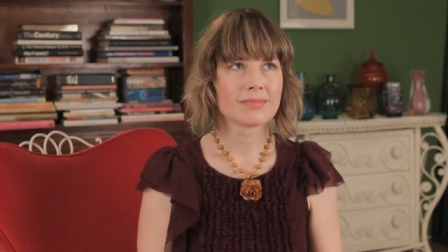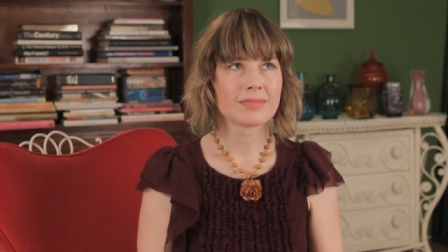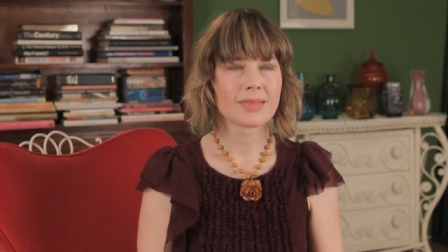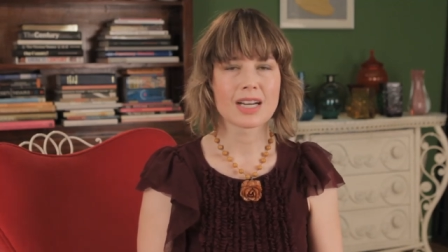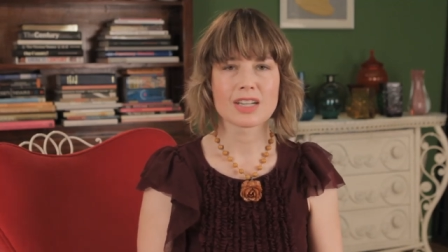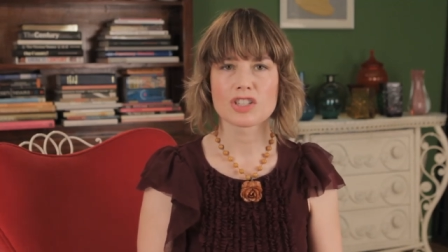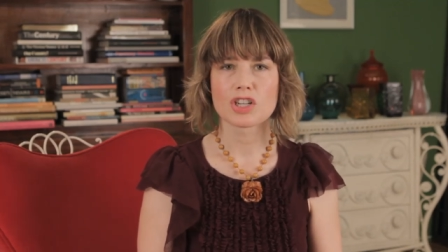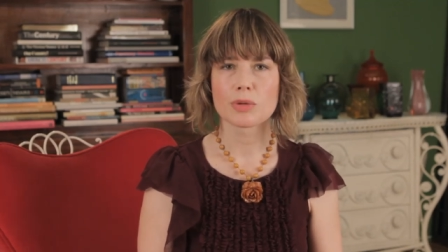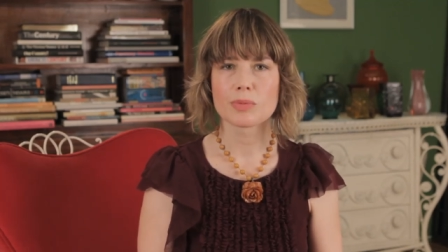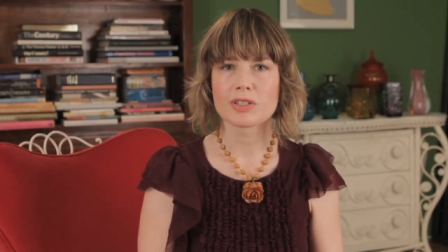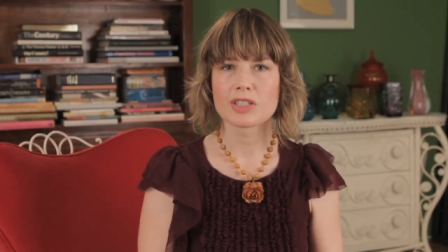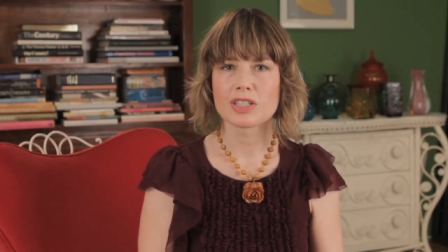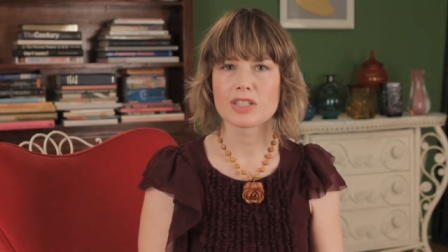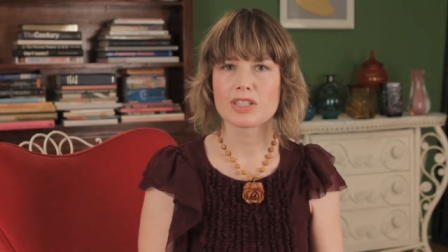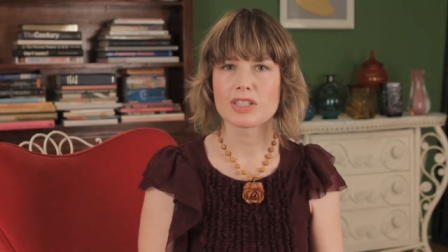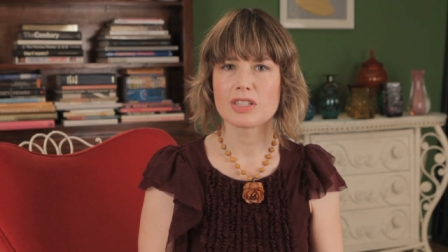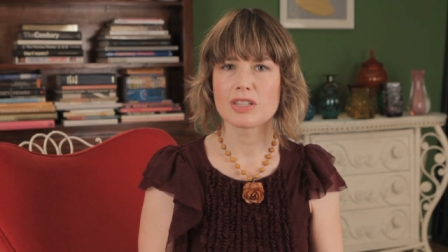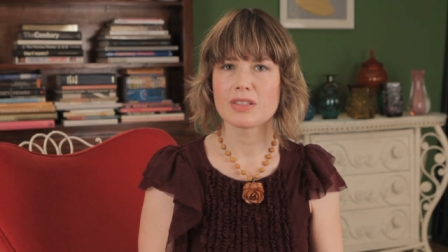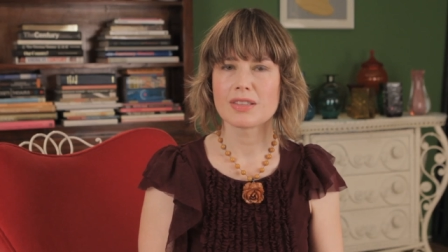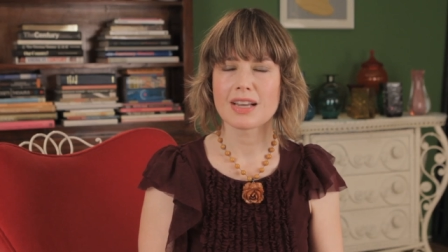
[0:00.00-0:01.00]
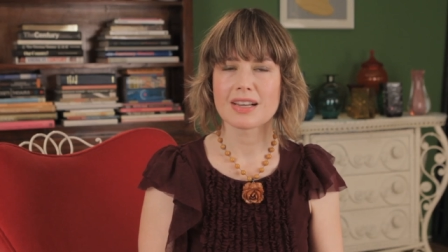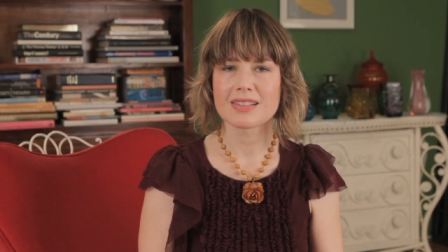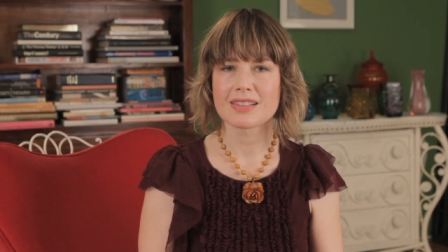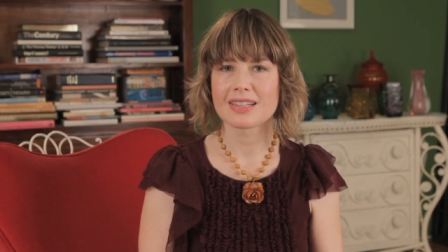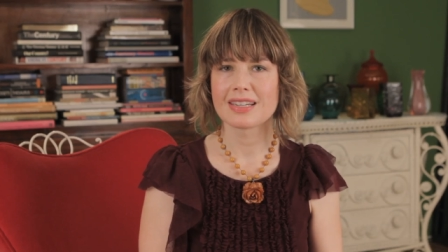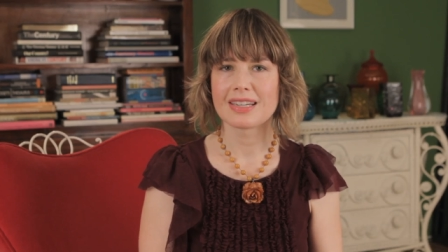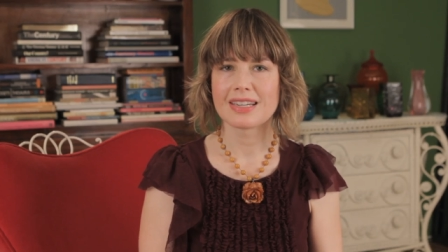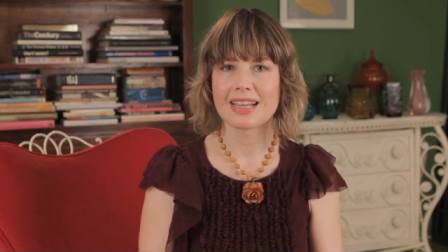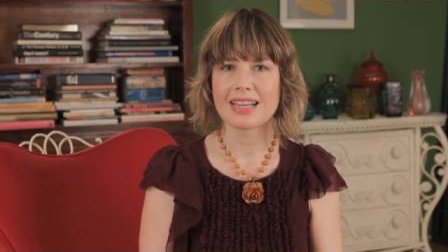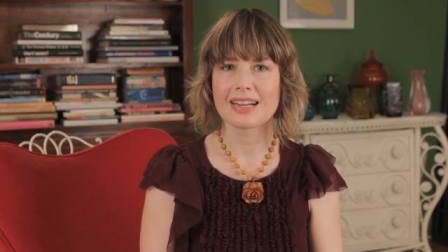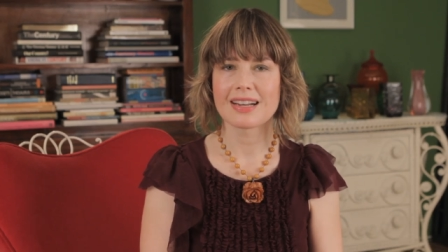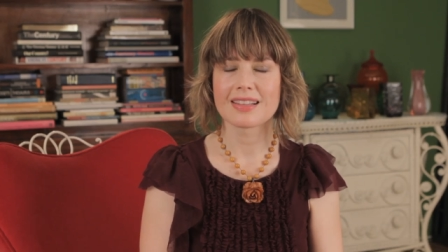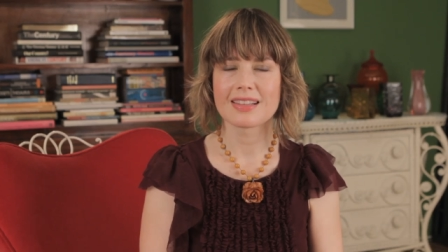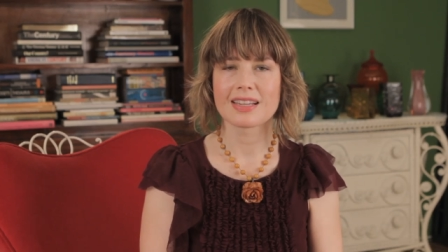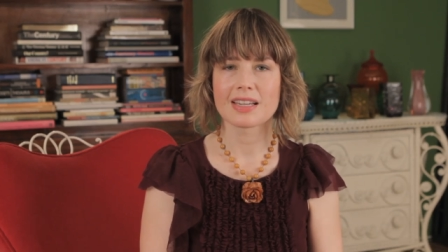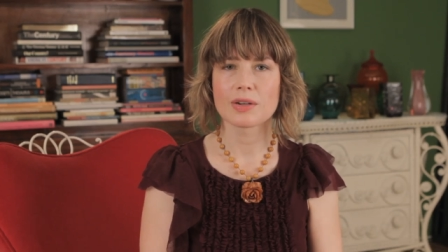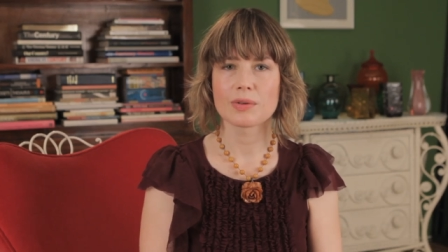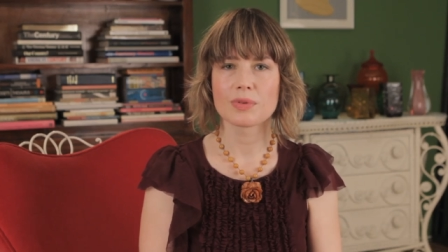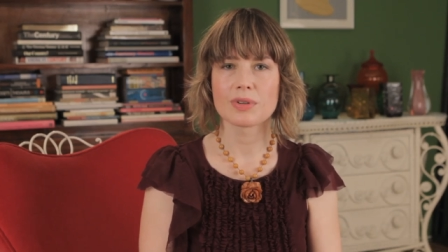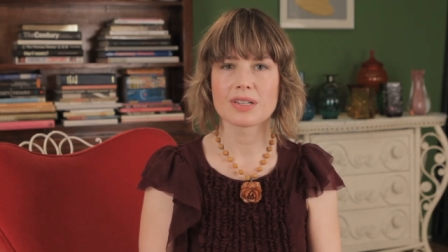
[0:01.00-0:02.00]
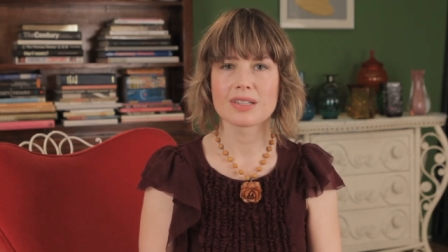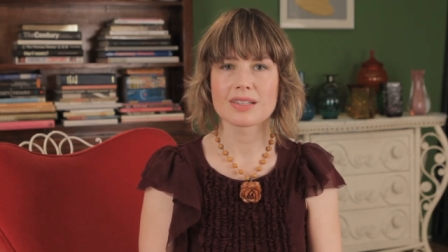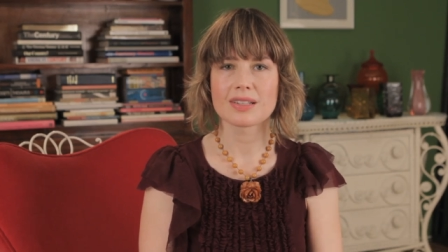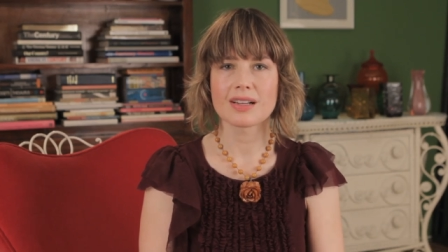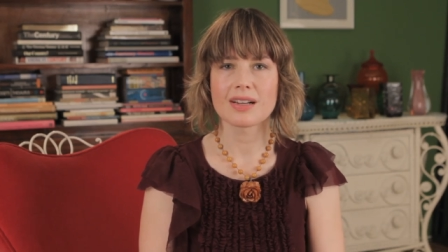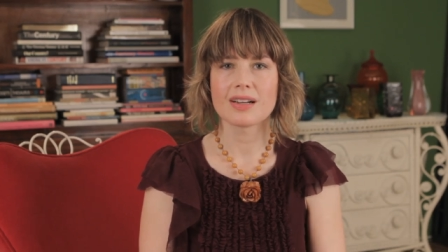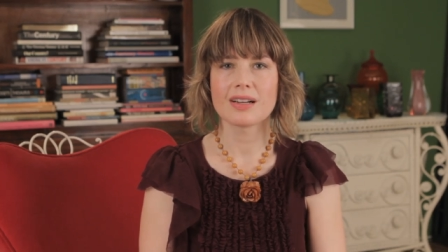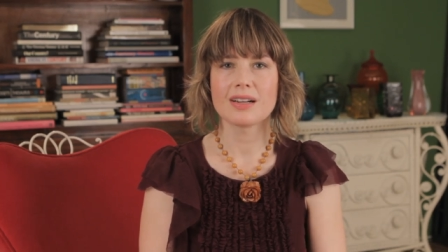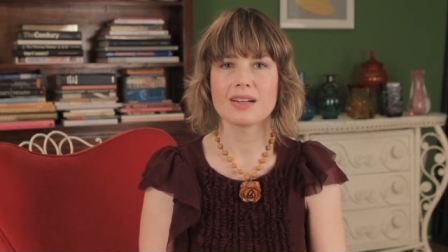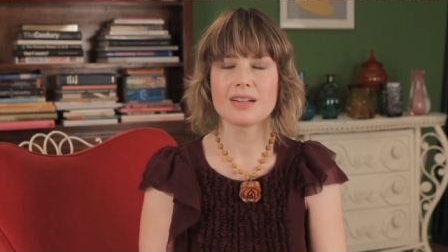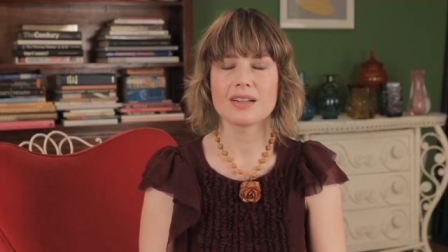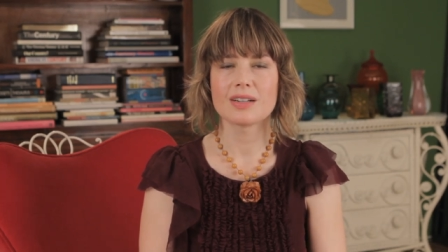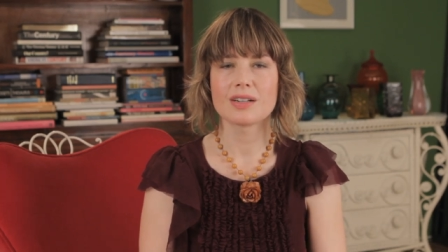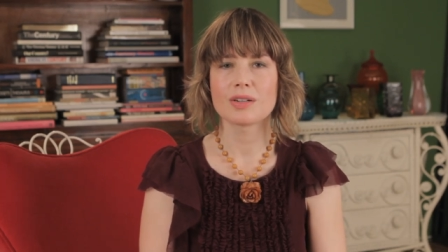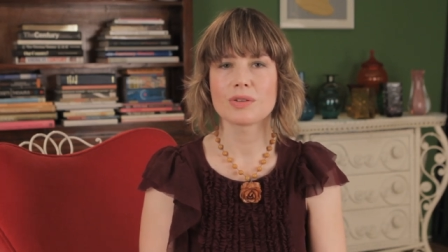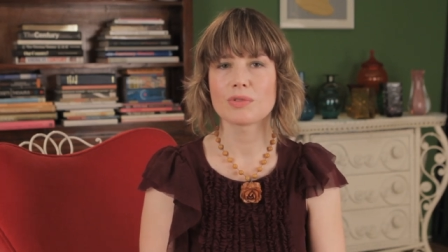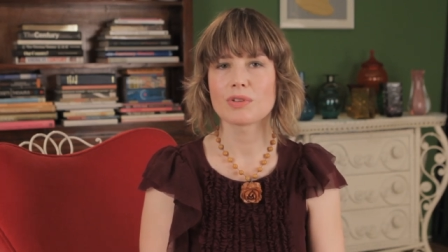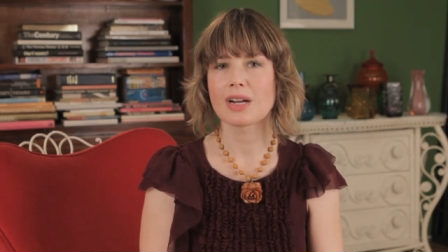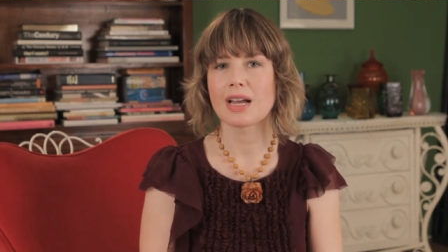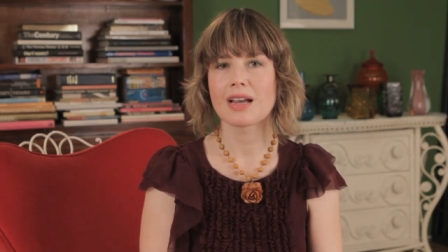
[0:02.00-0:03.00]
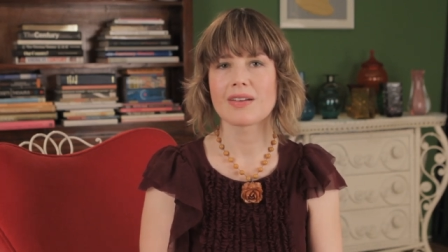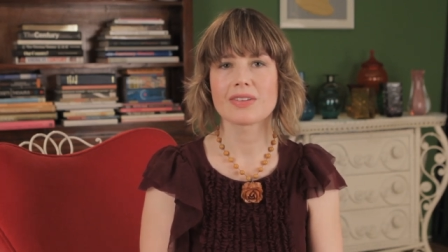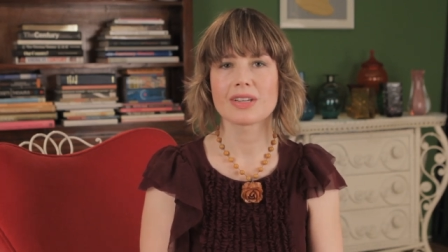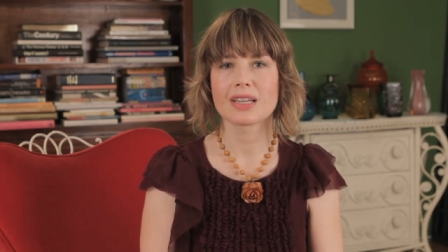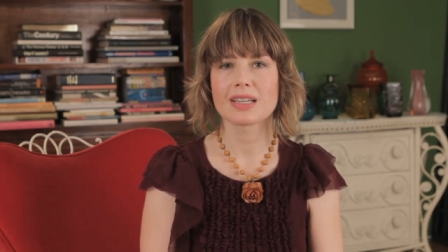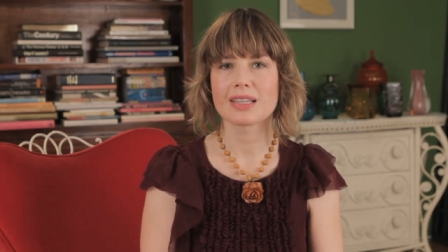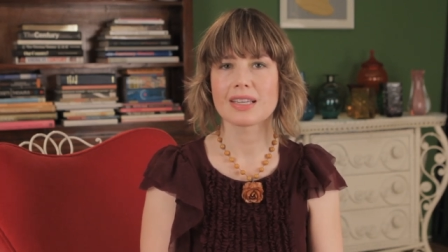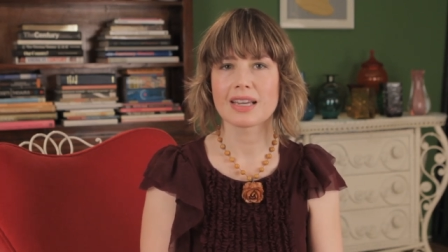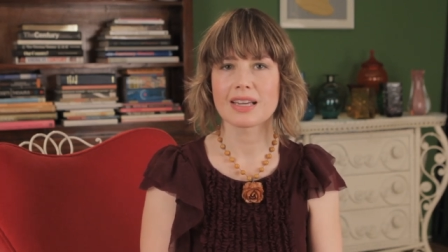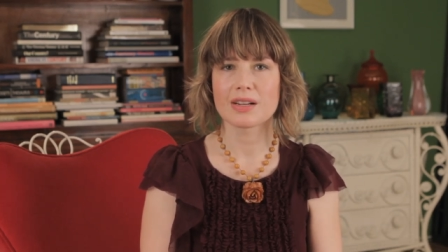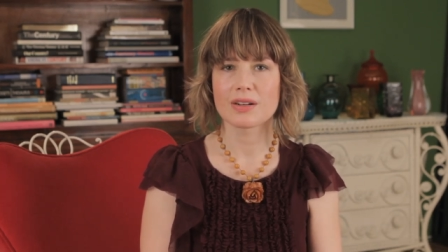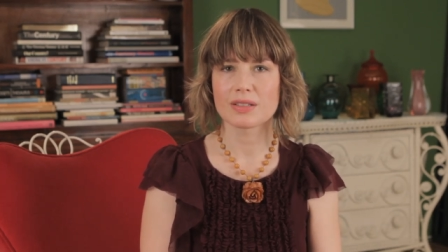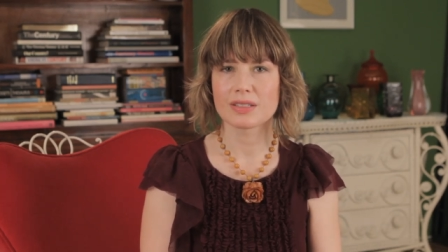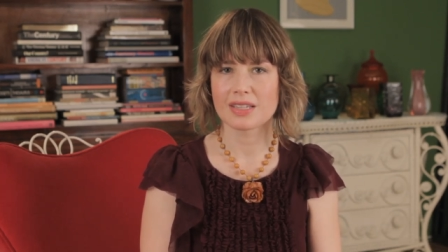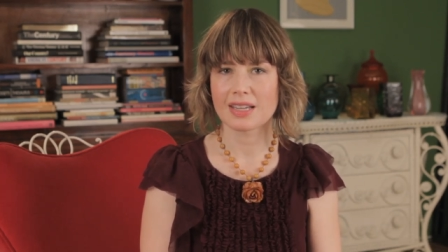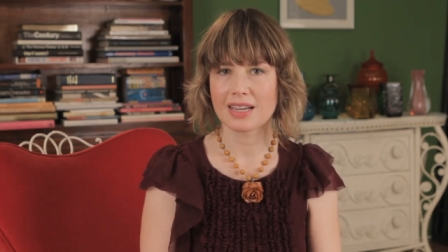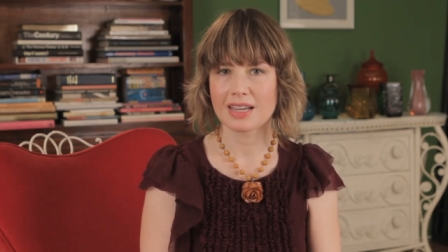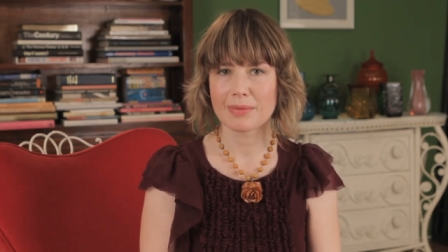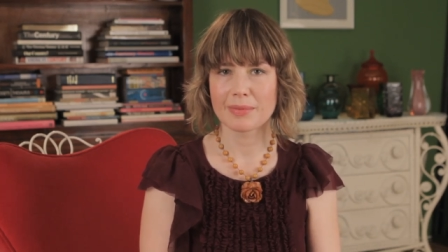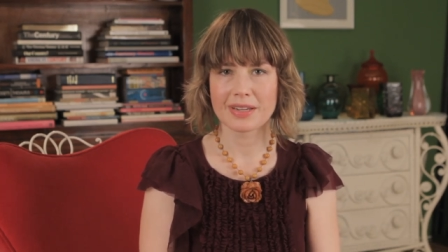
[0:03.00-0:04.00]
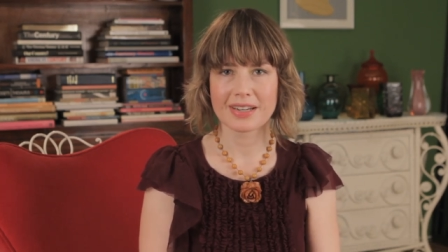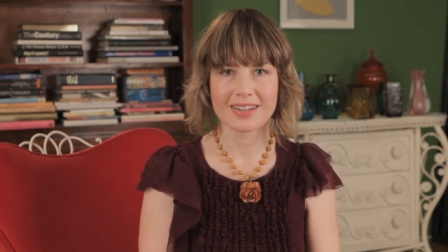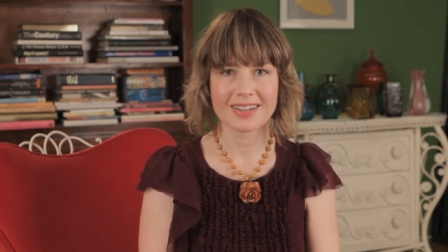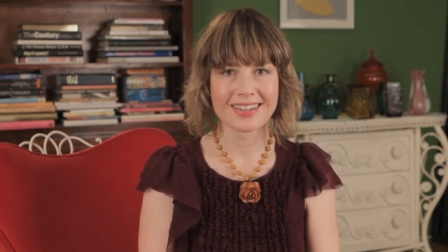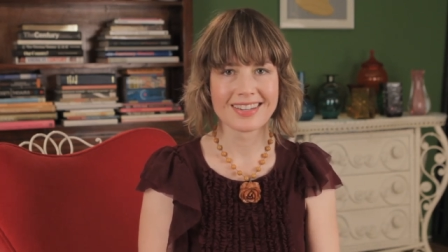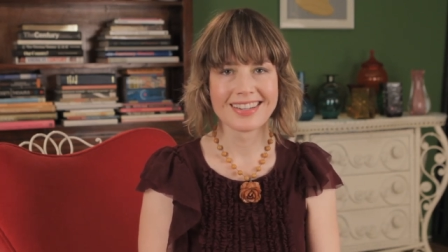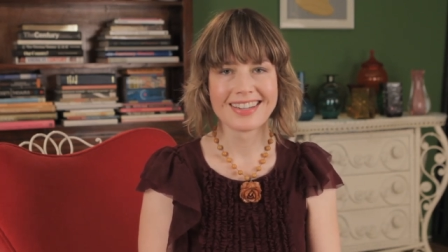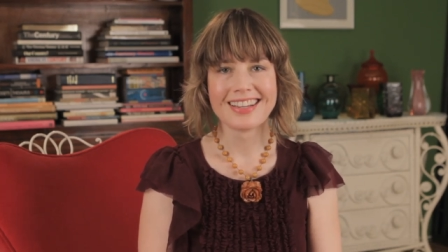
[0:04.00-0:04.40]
October 2008, I think it was. Oh, we're having a gay old time here.